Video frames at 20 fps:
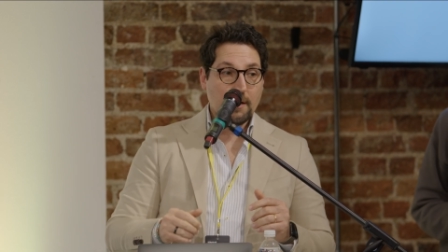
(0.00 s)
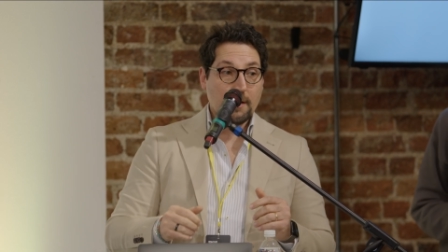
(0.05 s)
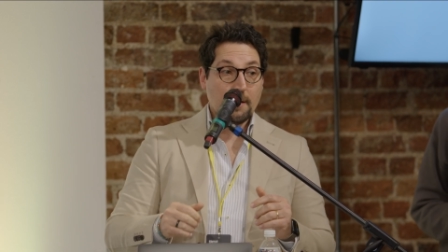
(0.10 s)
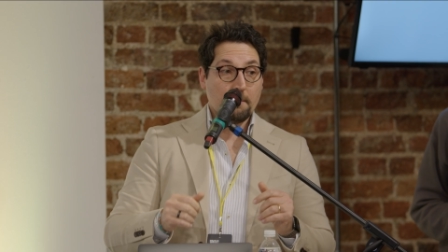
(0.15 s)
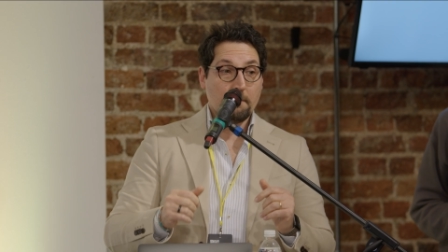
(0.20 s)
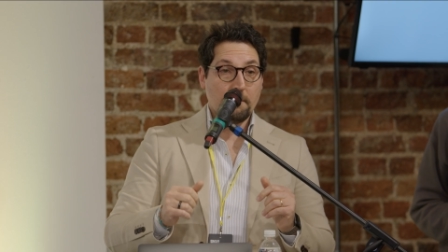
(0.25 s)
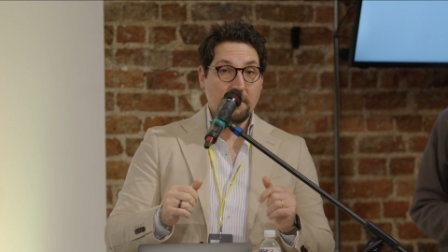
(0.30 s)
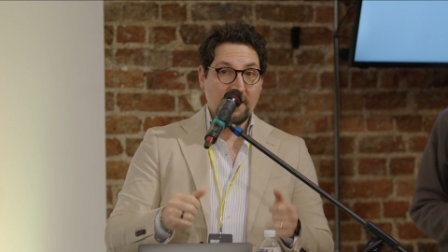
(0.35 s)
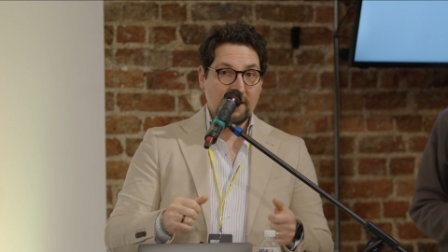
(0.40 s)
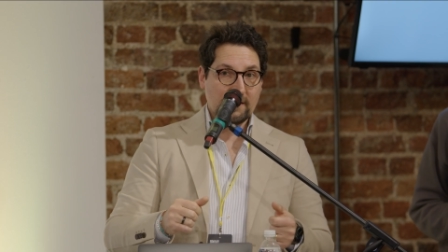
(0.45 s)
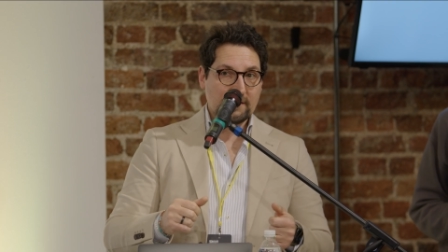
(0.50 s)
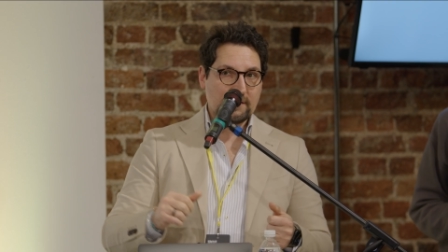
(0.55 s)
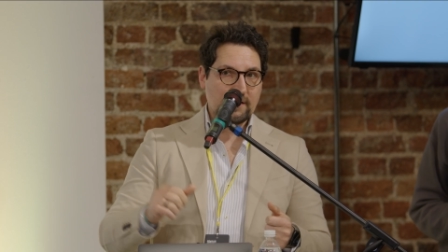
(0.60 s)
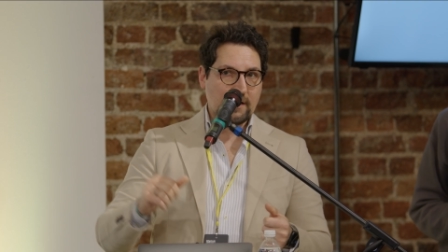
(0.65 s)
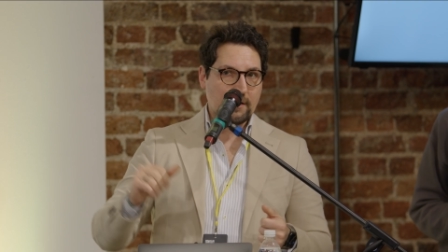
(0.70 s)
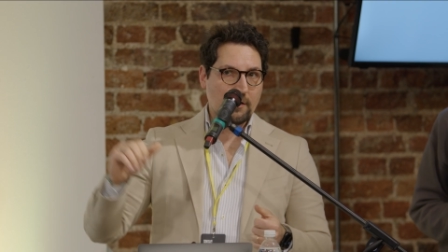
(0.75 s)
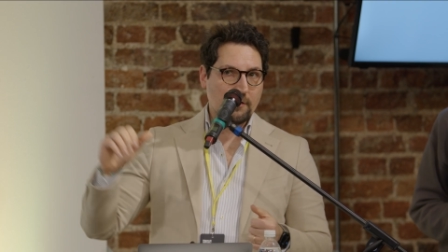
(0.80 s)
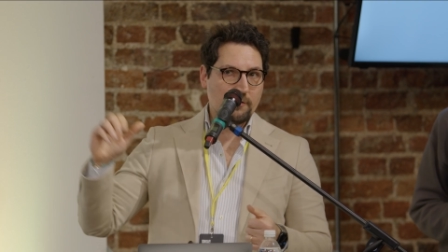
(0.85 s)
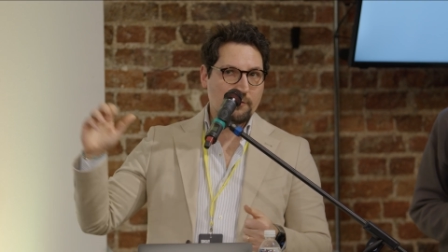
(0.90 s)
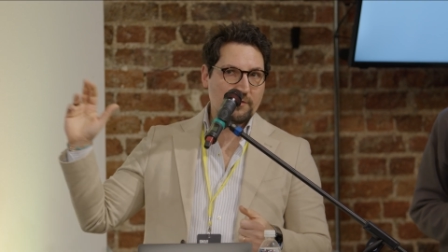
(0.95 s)
But
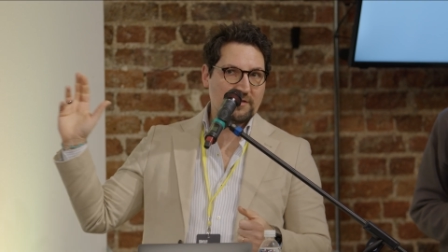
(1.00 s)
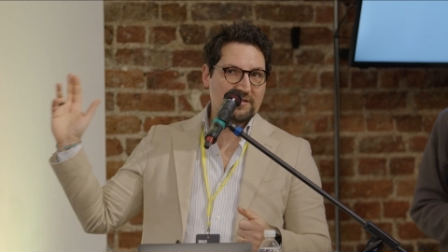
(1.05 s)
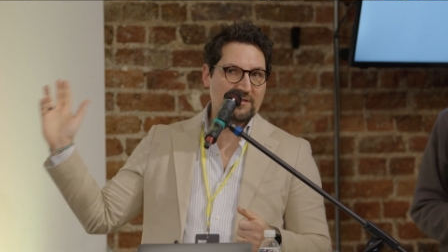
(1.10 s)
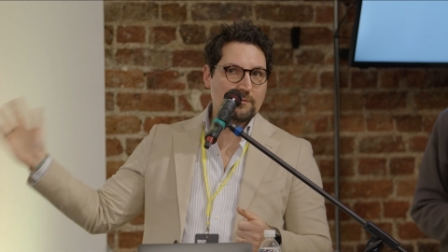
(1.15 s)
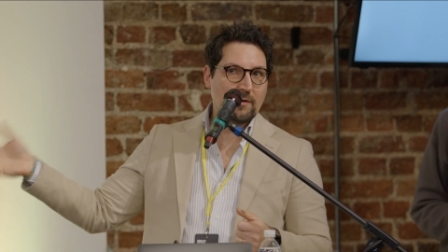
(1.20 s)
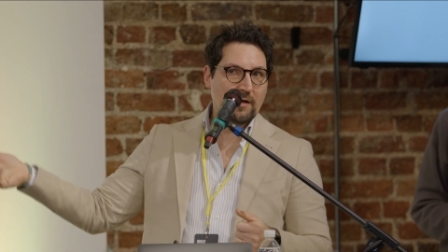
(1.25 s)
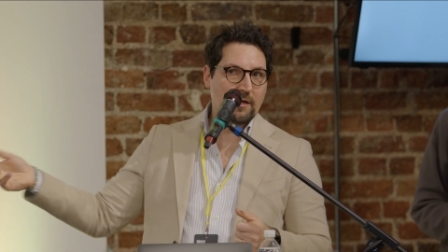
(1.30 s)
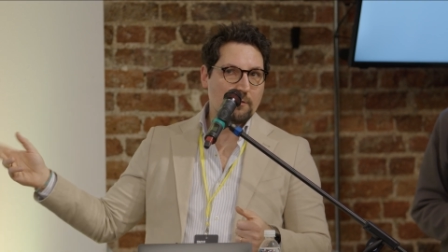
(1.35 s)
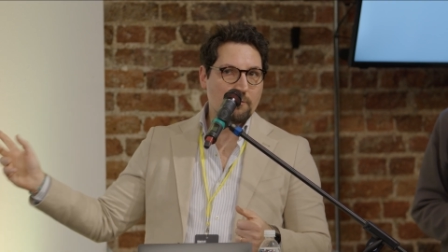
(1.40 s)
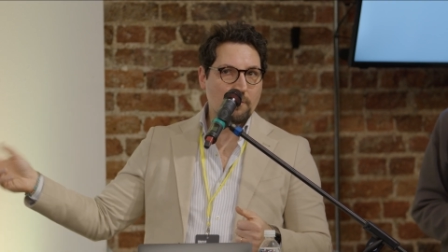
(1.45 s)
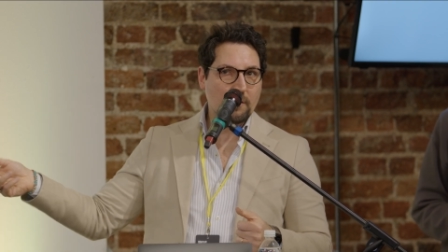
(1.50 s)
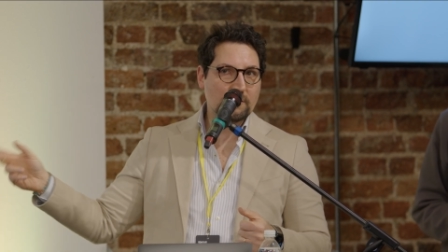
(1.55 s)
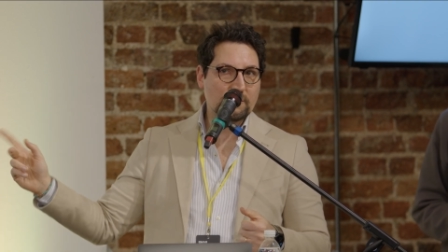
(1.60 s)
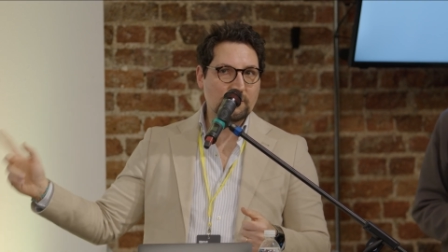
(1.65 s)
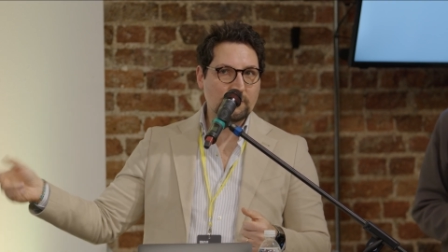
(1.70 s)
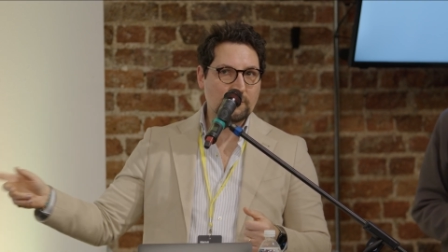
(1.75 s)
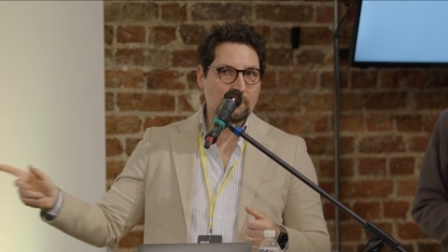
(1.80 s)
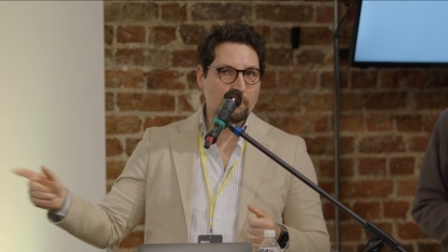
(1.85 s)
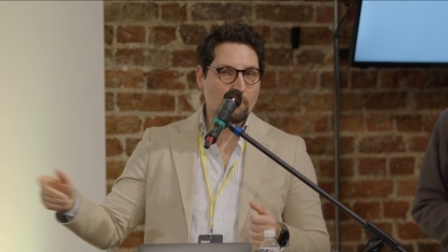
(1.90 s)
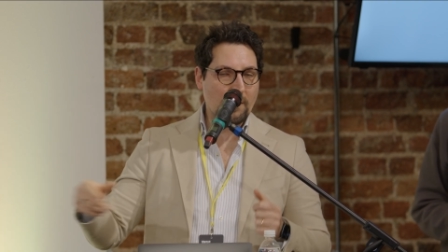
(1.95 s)
another reason why you want
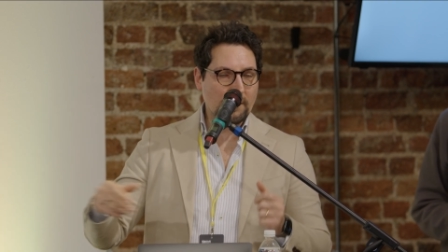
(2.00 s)
to do,